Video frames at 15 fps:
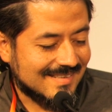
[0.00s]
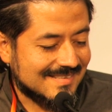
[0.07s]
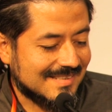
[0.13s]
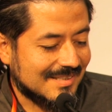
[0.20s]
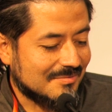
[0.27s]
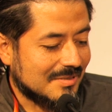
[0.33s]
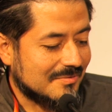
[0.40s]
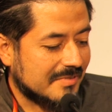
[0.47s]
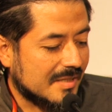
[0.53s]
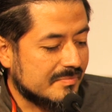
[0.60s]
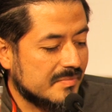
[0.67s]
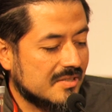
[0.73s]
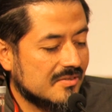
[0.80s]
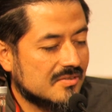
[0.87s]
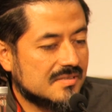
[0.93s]
With 5
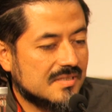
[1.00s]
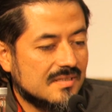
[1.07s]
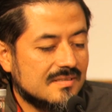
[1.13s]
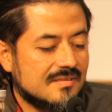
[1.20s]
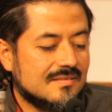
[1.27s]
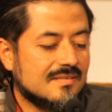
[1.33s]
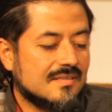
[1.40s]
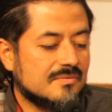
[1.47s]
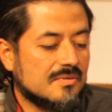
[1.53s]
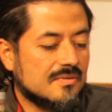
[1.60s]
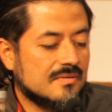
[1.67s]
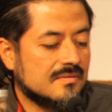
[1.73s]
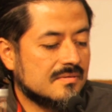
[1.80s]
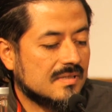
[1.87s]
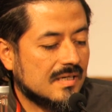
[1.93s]
minutes, I
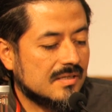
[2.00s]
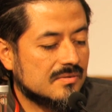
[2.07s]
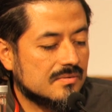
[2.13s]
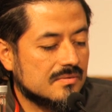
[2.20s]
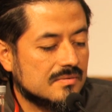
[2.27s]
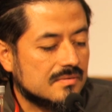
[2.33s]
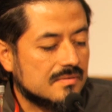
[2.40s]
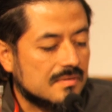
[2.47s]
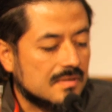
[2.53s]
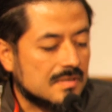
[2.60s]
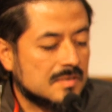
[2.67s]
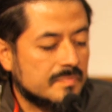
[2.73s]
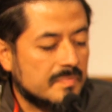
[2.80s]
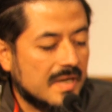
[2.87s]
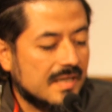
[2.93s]
will try to
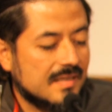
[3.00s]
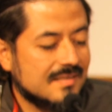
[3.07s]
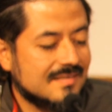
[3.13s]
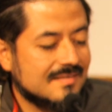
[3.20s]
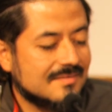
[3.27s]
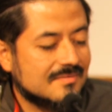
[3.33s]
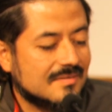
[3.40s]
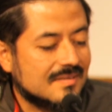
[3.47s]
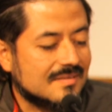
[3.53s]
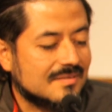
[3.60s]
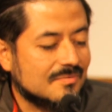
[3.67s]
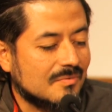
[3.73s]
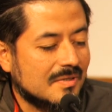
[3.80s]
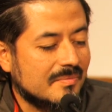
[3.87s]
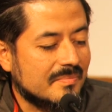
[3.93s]
explain
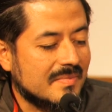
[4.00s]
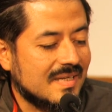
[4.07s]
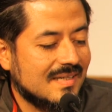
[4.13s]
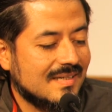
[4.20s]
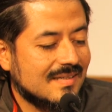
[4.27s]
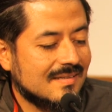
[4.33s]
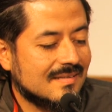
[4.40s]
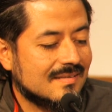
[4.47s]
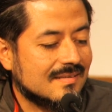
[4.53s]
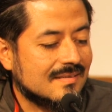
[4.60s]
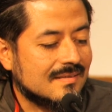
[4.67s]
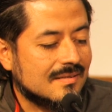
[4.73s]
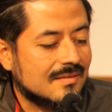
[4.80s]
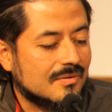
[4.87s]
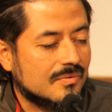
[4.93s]
what we mean
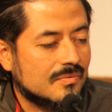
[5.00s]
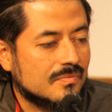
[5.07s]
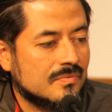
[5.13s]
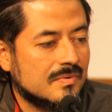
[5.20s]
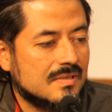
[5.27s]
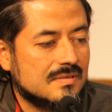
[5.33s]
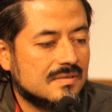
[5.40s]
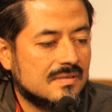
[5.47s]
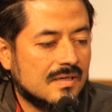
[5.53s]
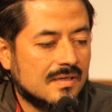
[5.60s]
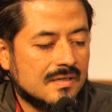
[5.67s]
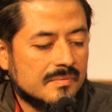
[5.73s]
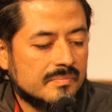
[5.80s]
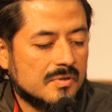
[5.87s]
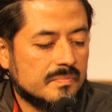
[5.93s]
with
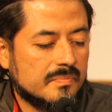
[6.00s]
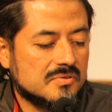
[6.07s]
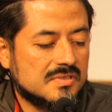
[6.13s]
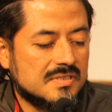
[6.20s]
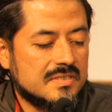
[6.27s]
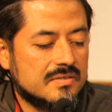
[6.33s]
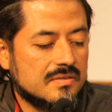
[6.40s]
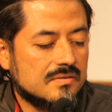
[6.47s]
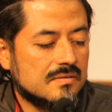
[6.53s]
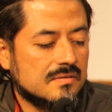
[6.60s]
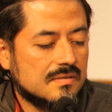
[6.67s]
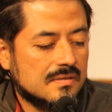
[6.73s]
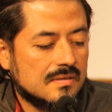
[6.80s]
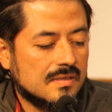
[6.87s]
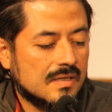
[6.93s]
the
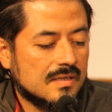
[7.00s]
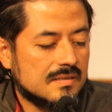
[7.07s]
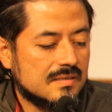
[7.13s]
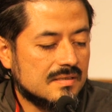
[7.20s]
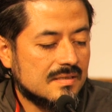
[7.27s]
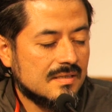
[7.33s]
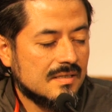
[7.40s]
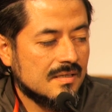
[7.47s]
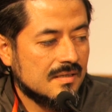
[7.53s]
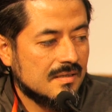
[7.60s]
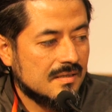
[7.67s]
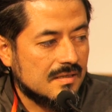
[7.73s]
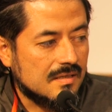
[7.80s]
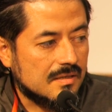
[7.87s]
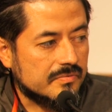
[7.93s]
proposition that
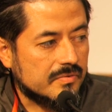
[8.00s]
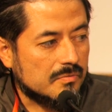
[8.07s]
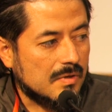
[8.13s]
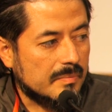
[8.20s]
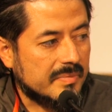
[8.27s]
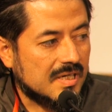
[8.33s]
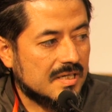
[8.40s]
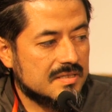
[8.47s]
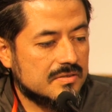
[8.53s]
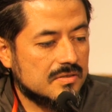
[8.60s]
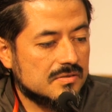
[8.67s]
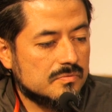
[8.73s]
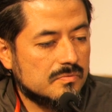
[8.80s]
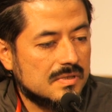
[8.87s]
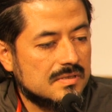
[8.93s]
for
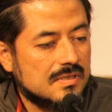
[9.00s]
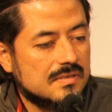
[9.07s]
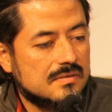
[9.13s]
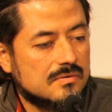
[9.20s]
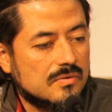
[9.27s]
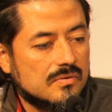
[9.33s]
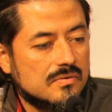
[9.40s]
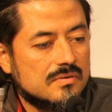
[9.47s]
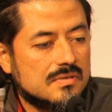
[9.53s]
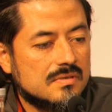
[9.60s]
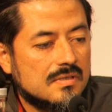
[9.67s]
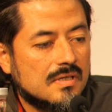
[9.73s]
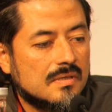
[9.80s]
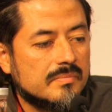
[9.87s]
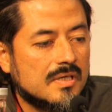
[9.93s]
reparations we need truth
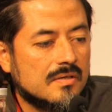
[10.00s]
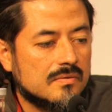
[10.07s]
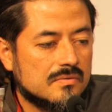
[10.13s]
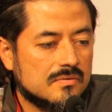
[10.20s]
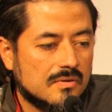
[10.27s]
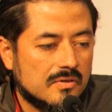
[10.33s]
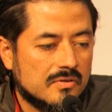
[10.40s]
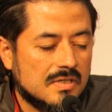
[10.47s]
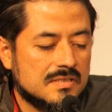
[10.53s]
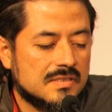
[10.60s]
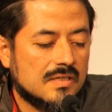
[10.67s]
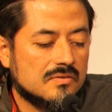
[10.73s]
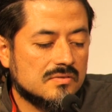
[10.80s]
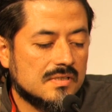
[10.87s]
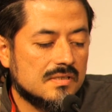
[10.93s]
about colonial
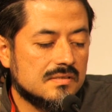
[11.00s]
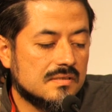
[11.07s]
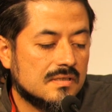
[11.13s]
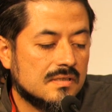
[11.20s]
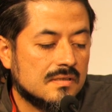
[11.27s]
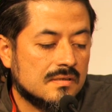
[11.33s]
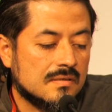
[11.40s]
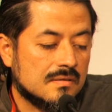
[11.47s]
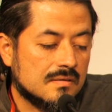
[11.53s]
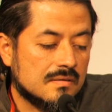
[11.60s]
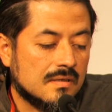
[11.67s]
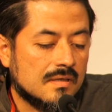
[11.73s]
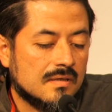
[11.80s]
genocide, and